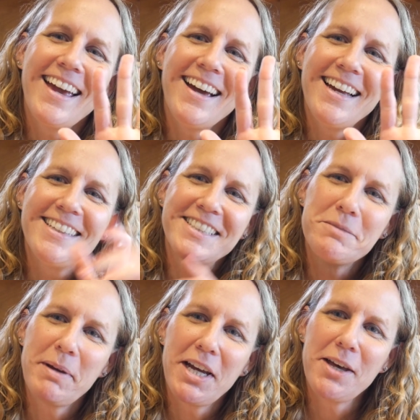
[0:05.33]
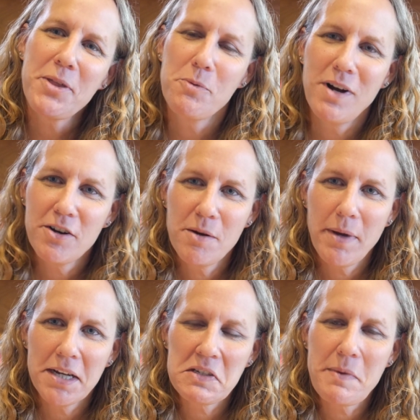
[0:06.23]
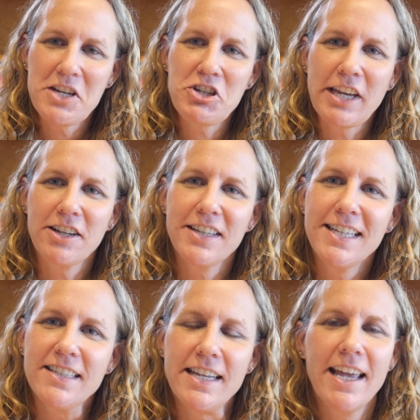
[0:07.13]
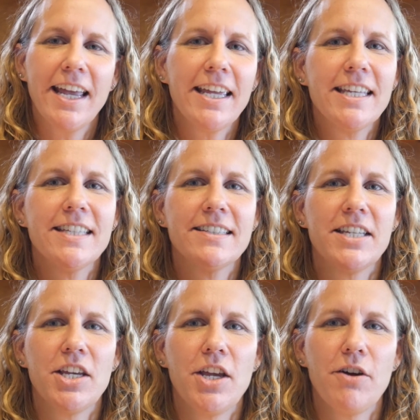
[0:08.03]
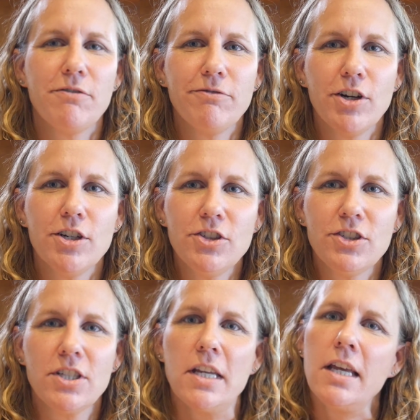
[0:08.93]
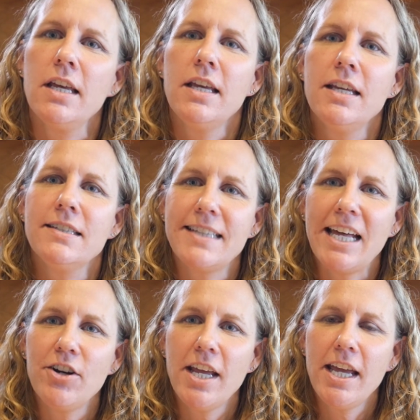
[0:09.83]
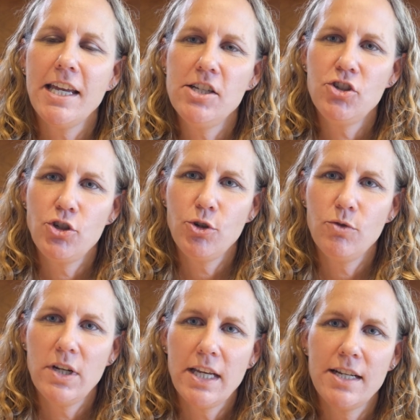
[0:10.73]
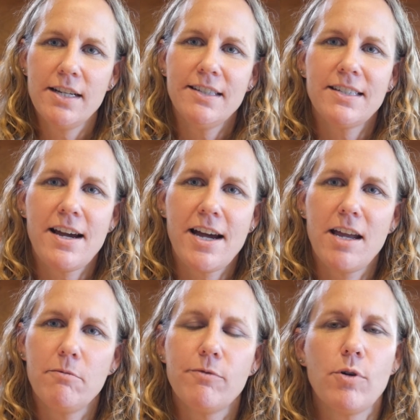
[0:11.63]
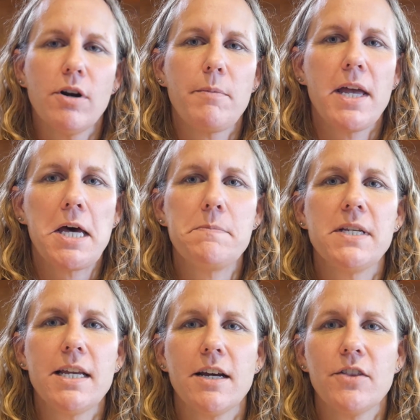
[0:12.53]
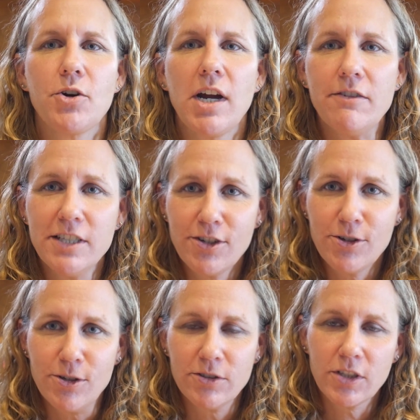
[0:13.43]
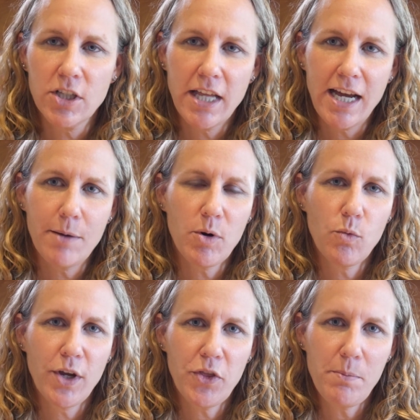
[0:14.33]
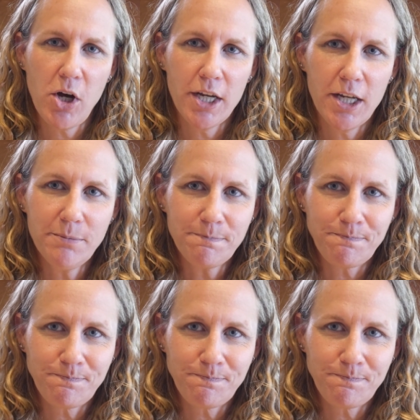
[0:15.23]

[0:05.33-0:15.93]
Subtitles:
guys, it's Beth. Welcome back to my channel, and today is the first Saturday in June, and it is time for my update on the Crafty Goals collab with Amalia.